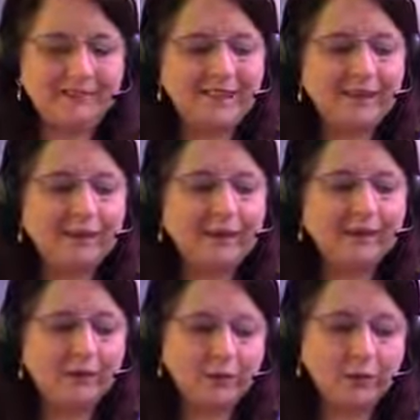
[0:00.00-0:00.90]
Take
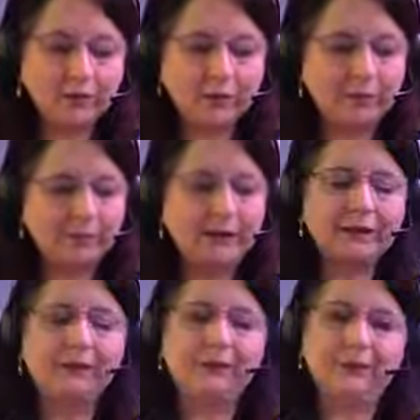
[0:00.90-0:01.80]
my yoke
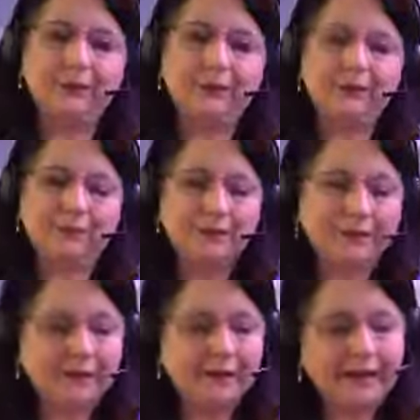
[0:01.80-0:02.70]
upon you
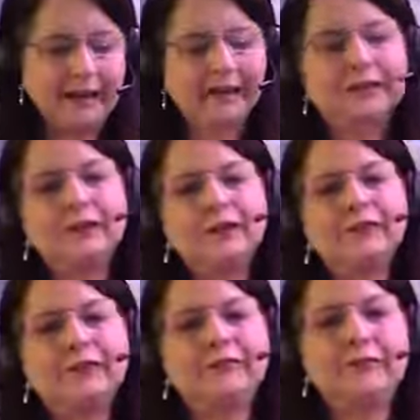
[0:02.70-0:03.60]
and
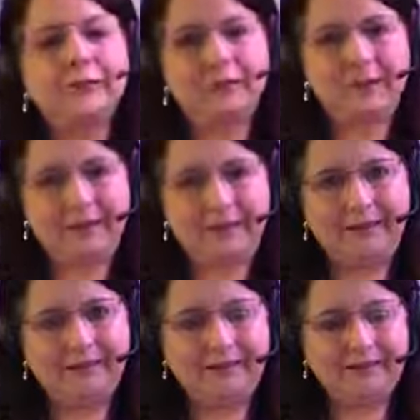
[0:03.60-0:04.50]
learn from
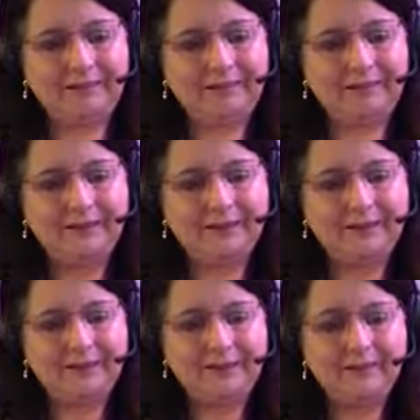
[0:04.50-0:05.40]
me,
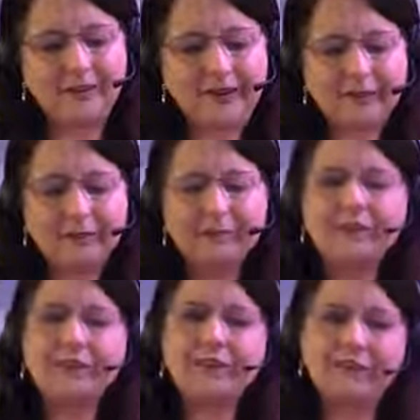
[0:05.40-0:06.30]
for I
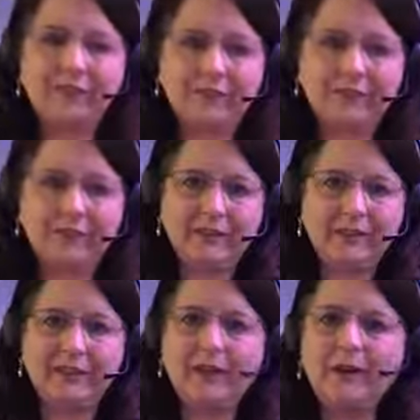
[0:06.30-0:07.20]
am gentle
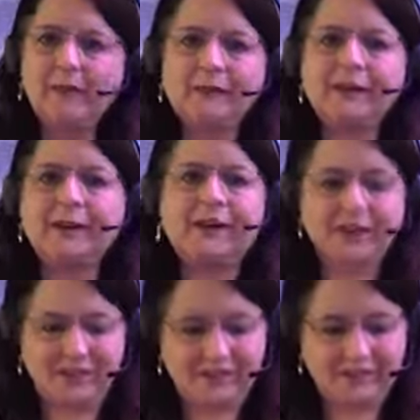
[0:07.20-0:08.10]
and humble in
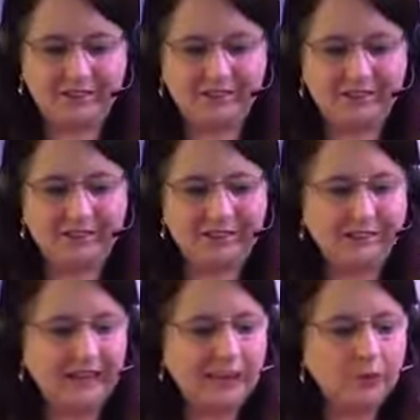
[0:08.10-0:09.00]
heart,
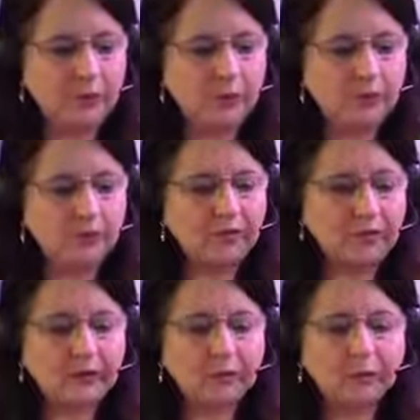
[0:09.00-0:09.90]
and you will
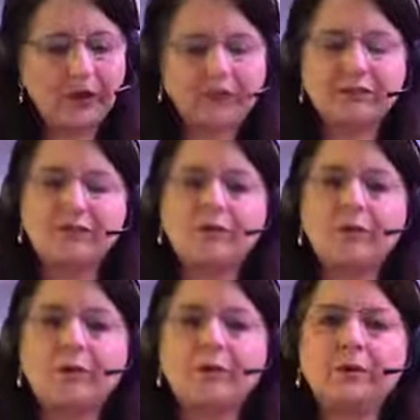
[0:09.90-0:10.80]
find rest
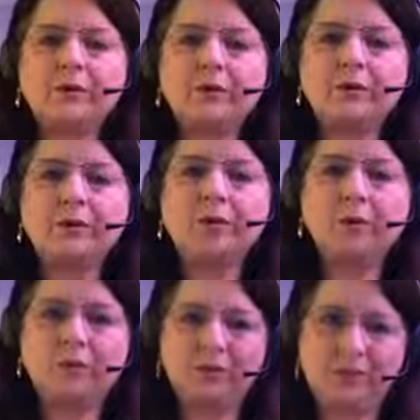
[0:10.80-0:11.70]
for your
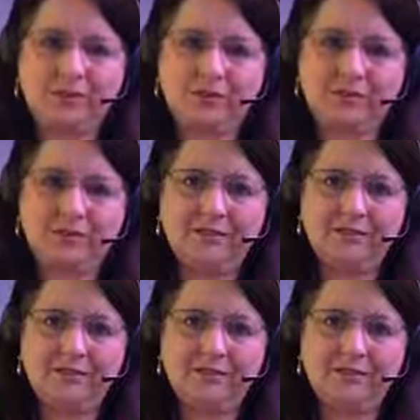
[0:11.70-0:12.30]
souls.